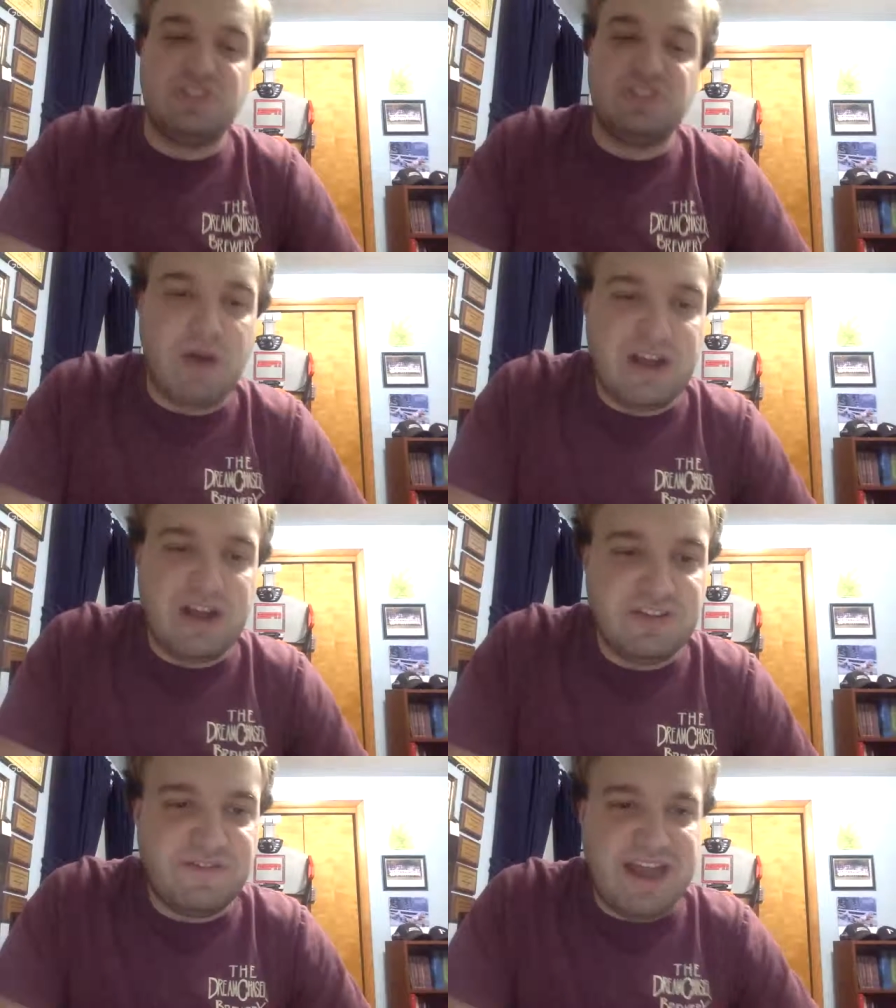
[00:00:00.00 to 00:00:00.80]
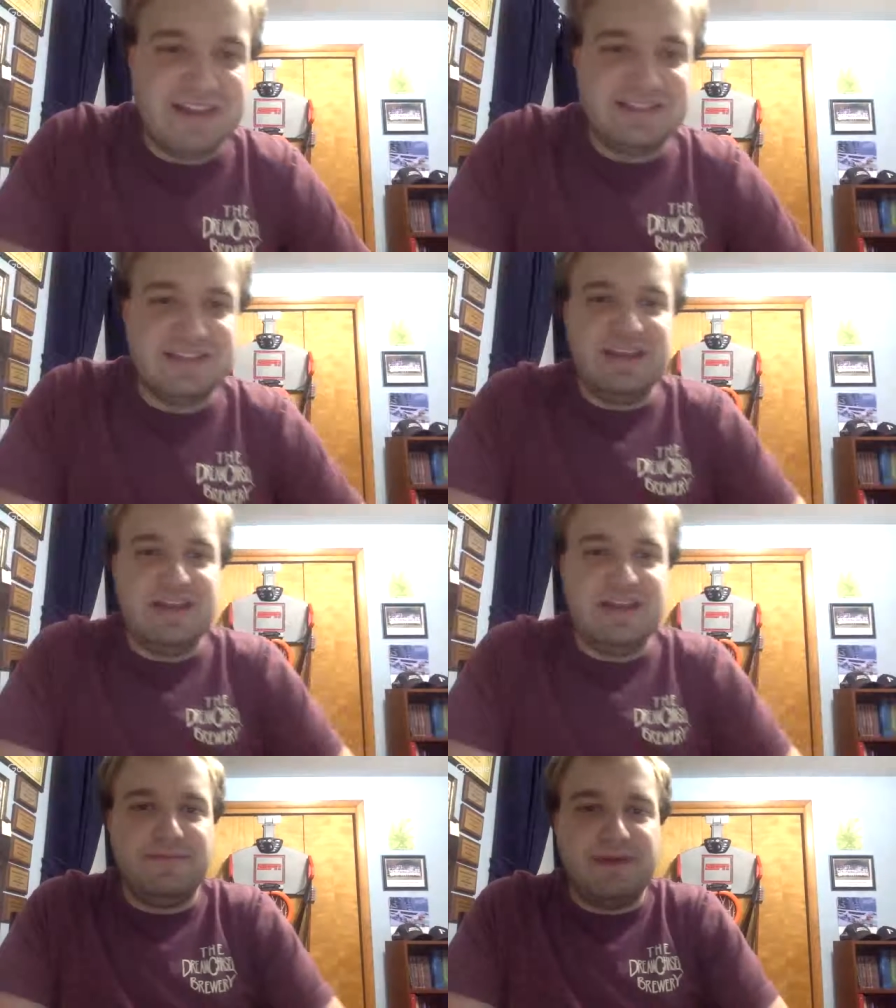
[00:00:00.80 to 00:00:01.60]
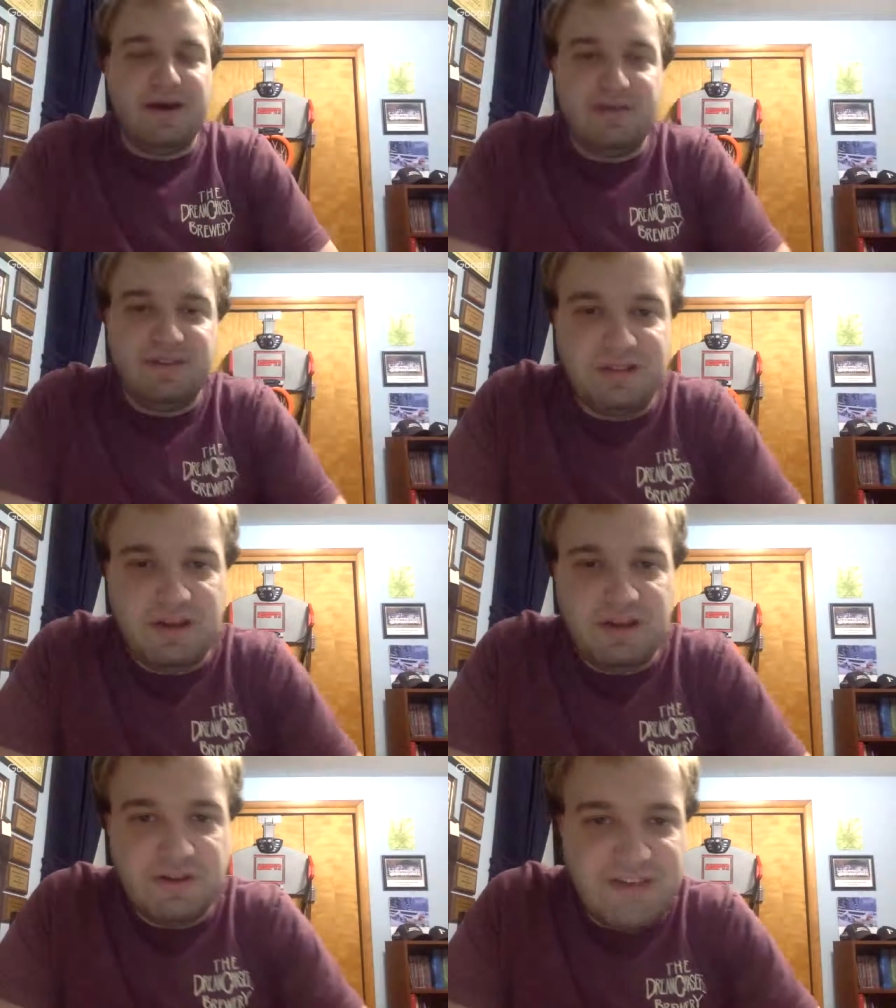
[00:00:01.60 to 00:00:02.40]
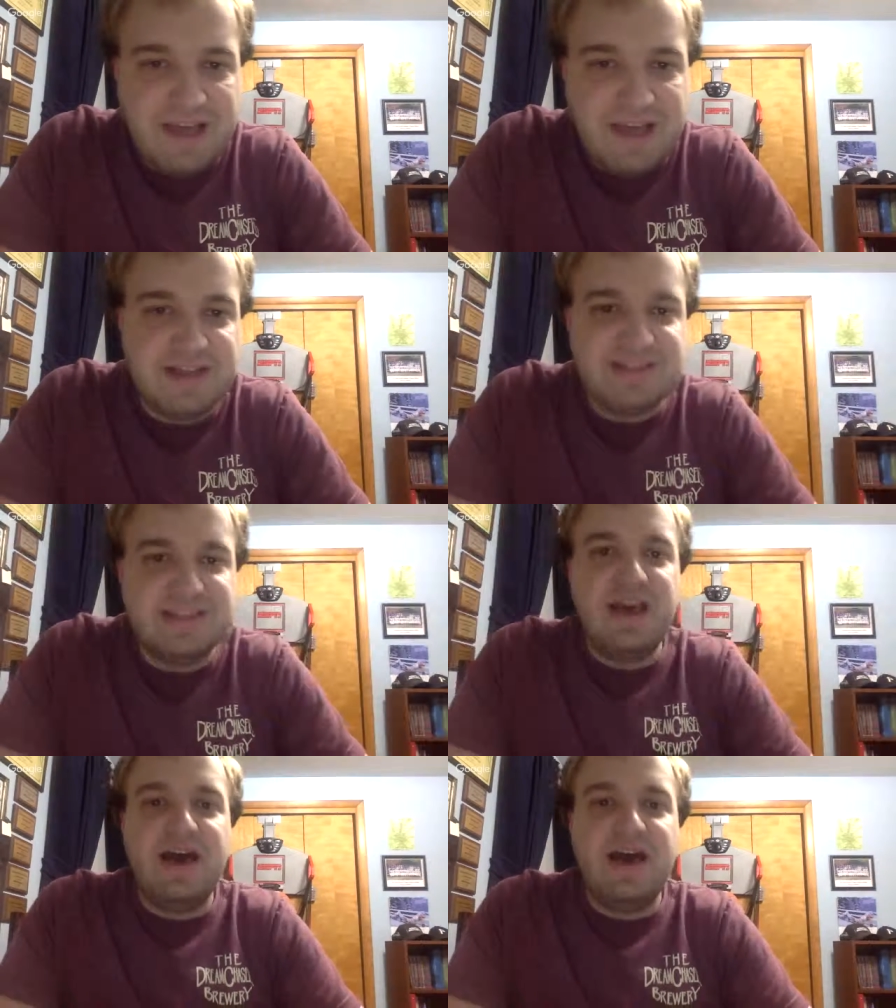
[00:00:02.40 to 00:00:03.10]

squashed the finest in about a little under five minutes,